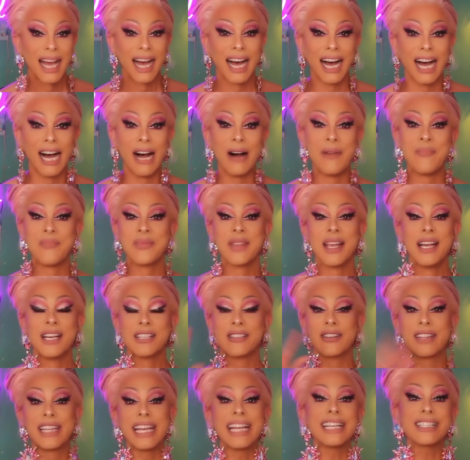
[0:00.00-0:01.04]

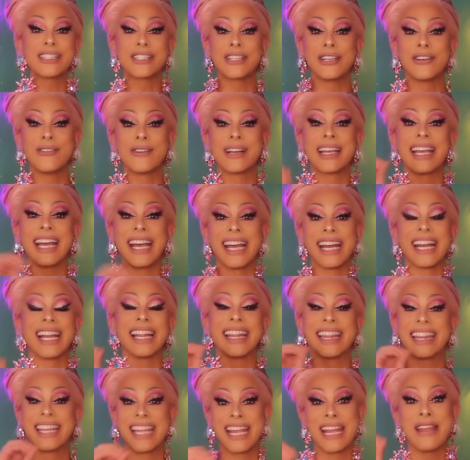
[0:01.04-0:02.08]
So these two
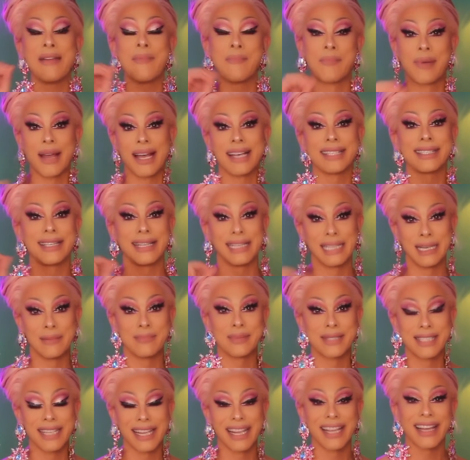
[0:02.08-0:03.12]
get the best lip
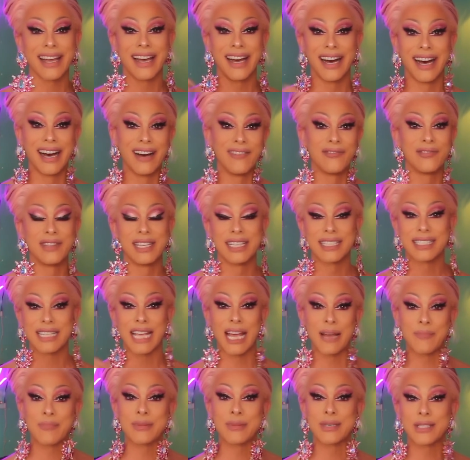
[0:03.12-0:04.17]
sync of this
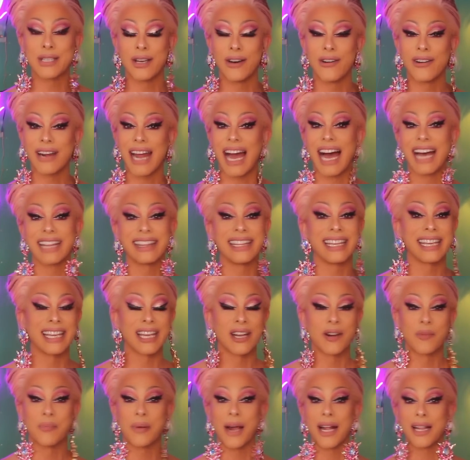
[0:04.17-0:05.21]
episode. I think
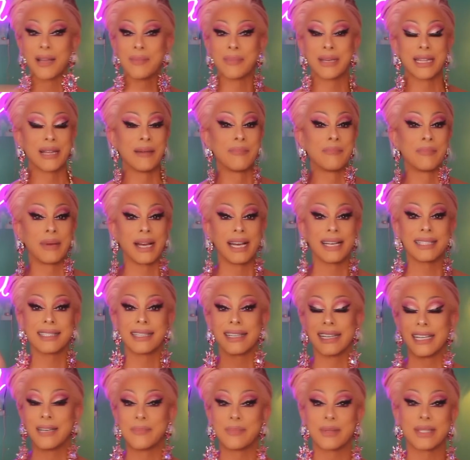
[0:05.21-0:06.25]
it'll probably be the best
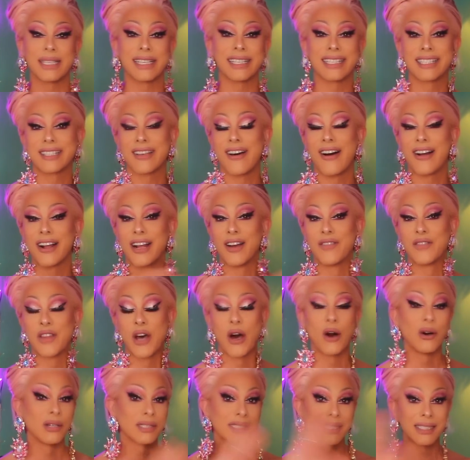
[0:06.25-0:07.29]
lip sync song of the
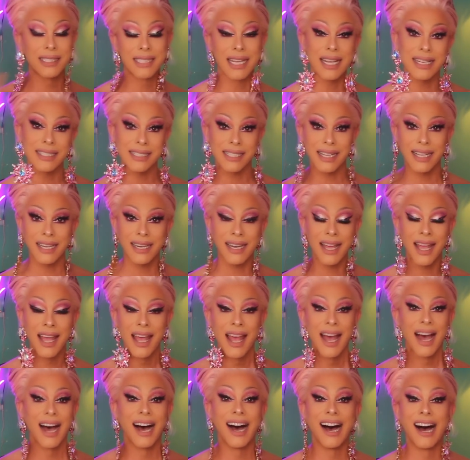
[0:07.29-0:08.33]
whole season.
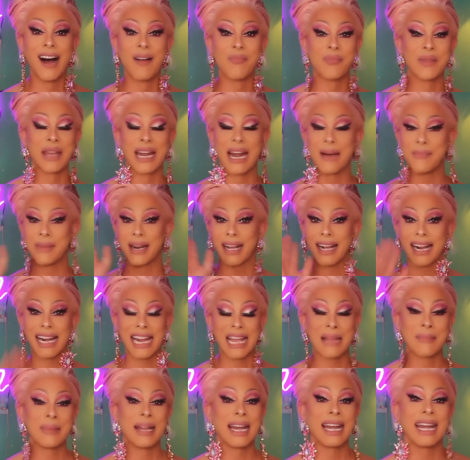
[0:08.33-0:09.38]
And I'm gonna
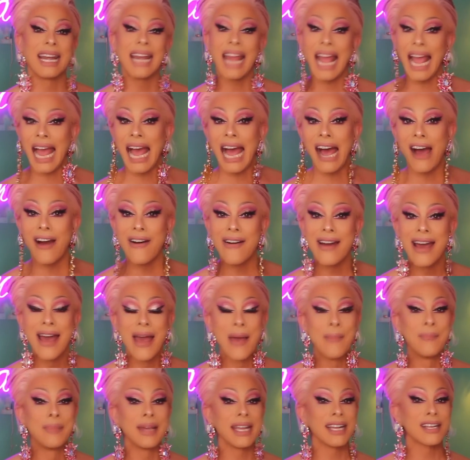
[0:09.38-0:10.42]
claim it now.
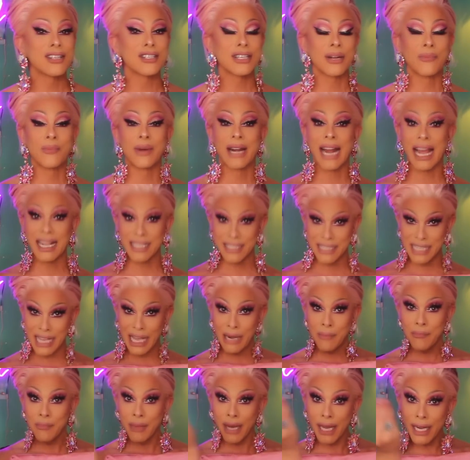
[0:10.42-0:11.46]
Bitch, when I
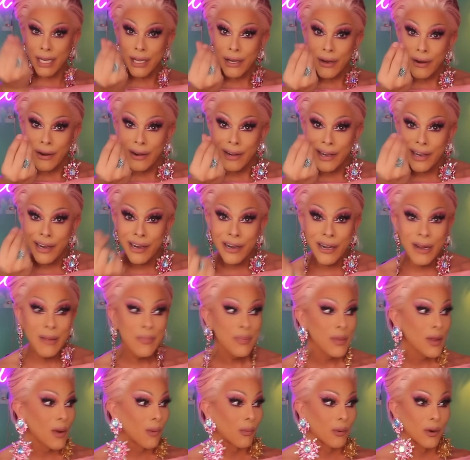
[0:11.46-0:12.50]
said money earlier,
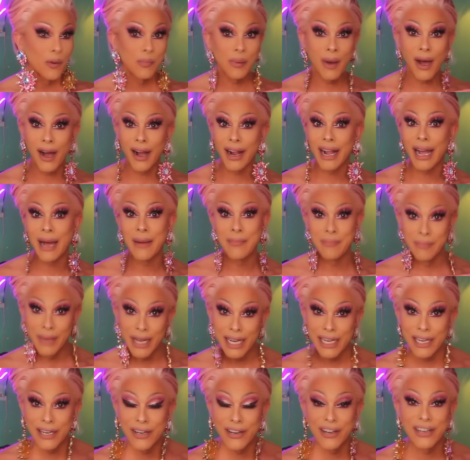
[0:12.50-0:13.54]
RuPaul got
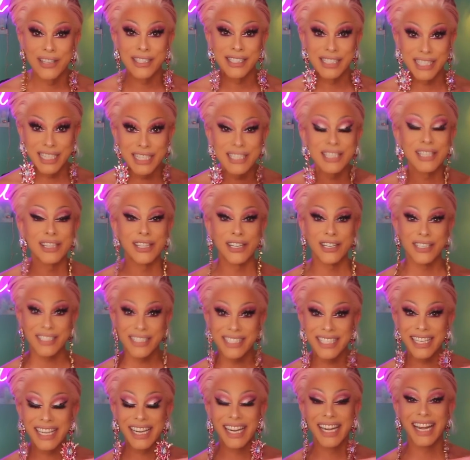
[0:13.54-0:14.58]
money, girl. Season
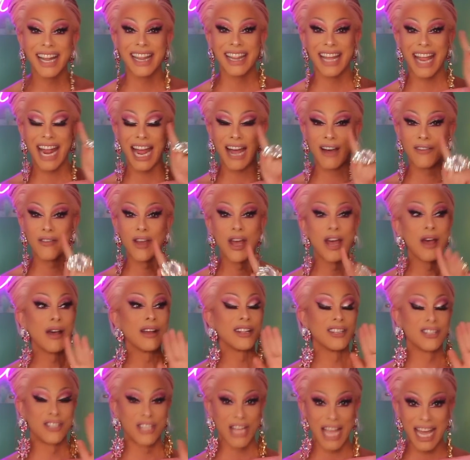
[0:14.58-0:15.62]
13, they have
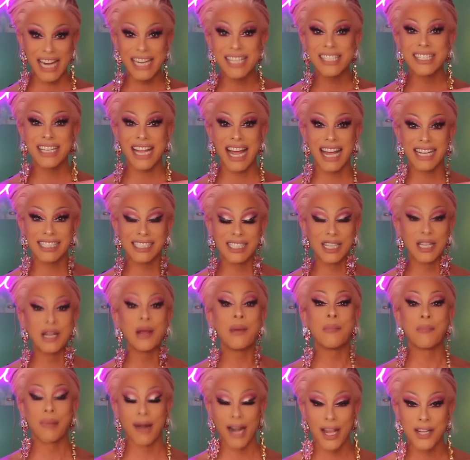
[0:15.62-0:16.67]
Janet Jackson,
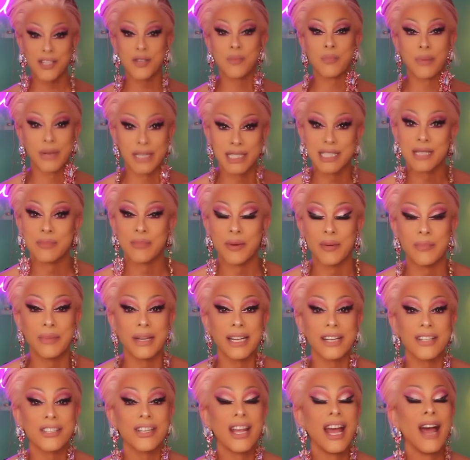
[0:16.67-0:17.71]
Pleasure Principle,
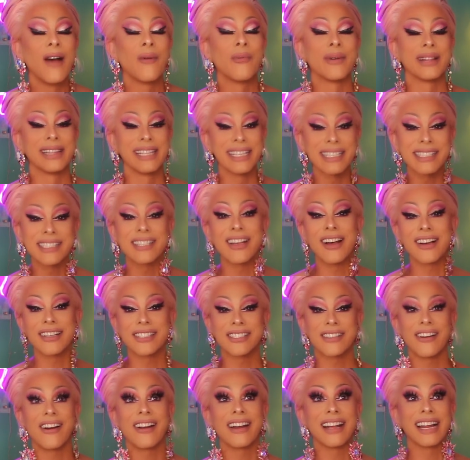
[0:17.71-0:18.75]
bitch. When this song
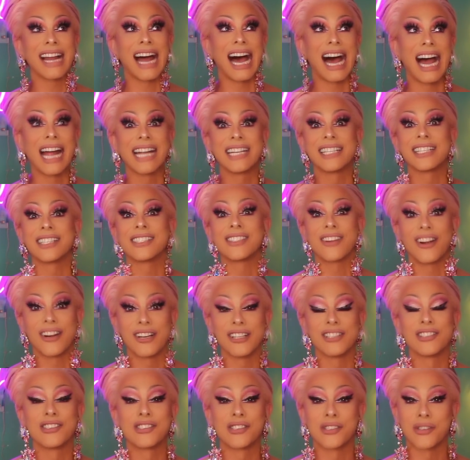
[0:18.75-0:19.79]
started, I just
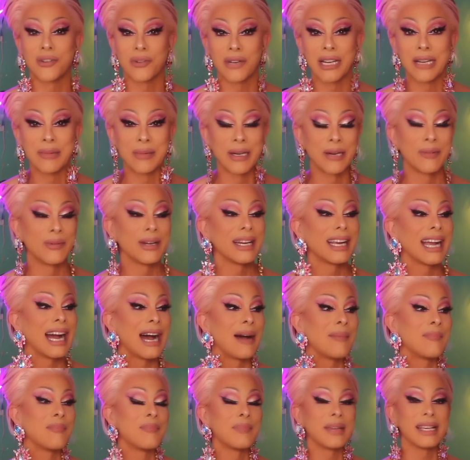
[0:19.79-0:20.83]
started screaming. We
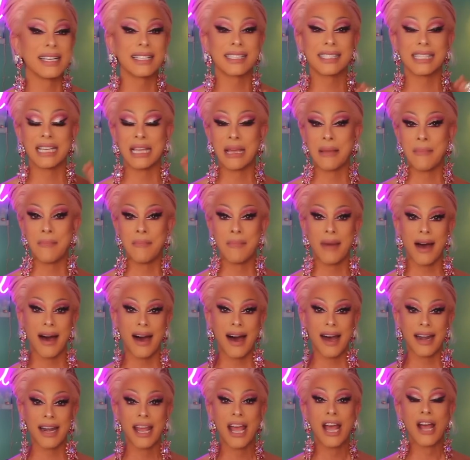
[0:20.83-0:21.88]
got Miss
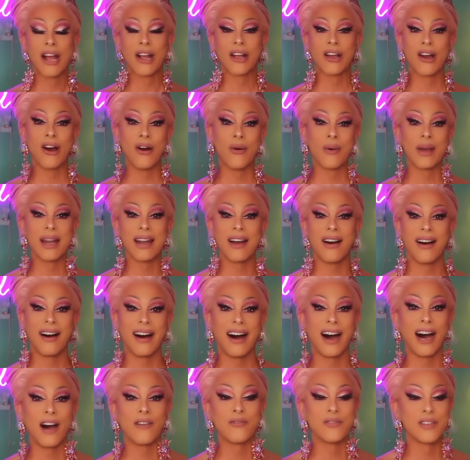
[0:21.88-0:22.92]
Iman going
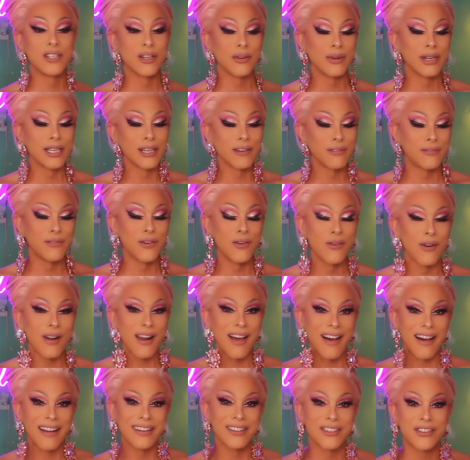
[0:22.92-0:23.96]
off, doing the
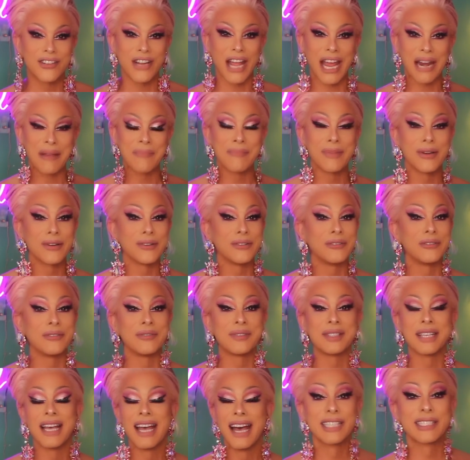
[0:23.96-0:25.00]
full-on Janet
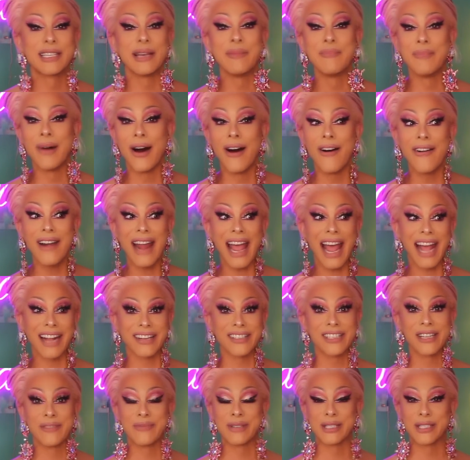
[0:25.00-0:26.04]
moves. Simone
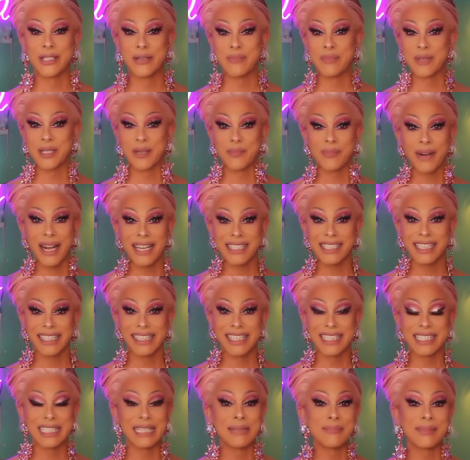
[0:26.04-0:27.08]
actually was super surprising in
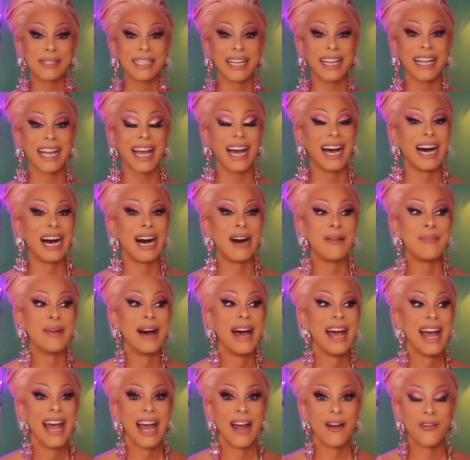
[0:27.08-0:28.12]
this lip sync.
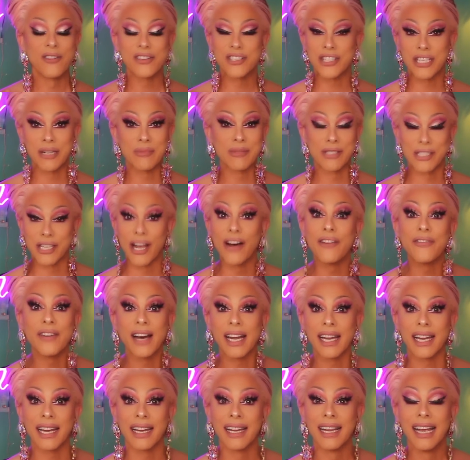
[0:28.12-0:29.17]
She was so
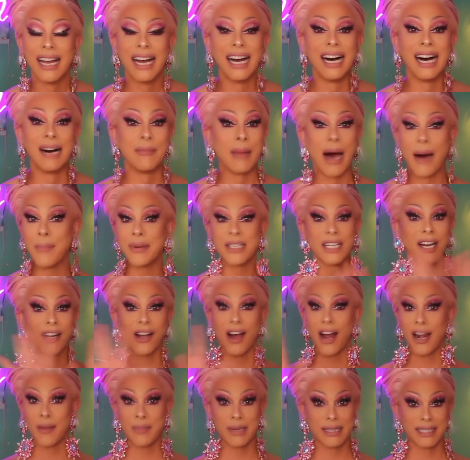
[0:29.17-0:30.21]
funny. I'm gonna talk
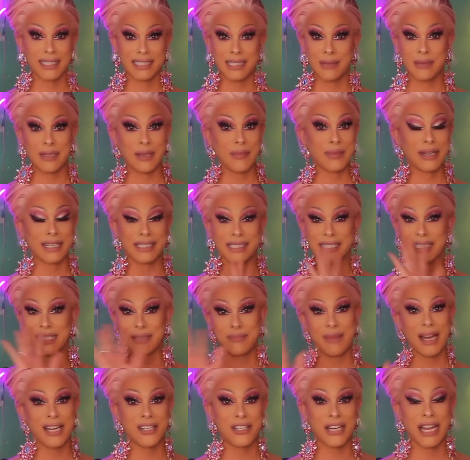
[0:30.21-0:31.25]
all about this lip sync because this is
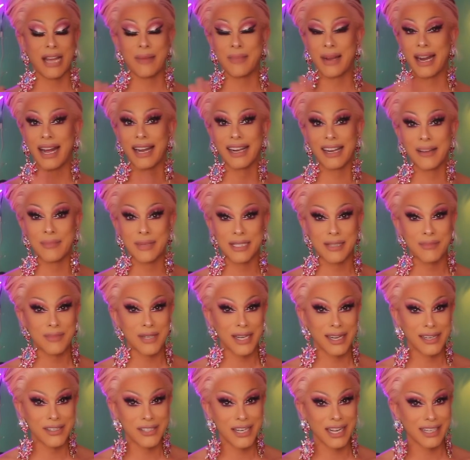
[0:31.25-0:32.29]
my jam and I love me some
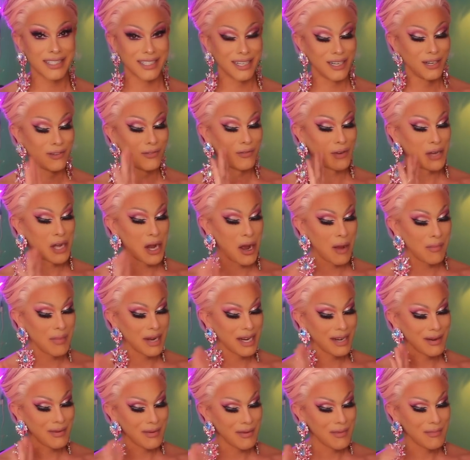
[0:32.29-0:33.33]
Janet Jackson. And if you know
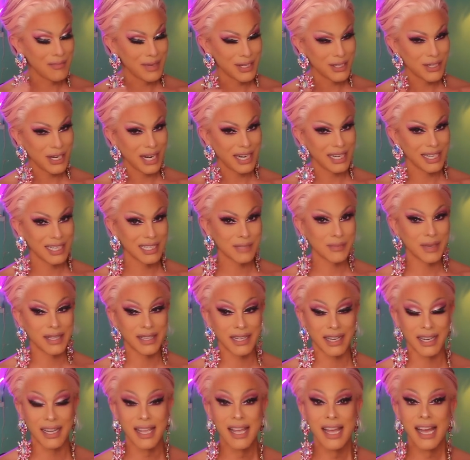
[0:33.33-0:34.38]
me, Miss Janet is my
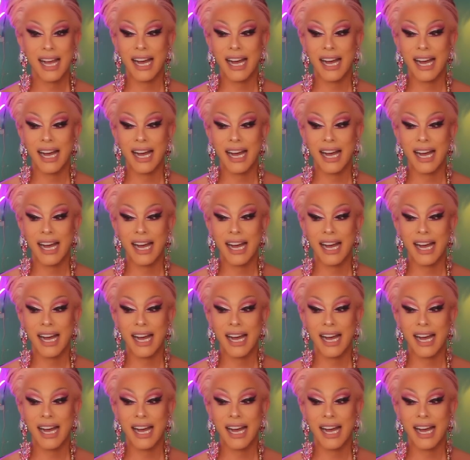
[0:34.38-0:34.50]
thing.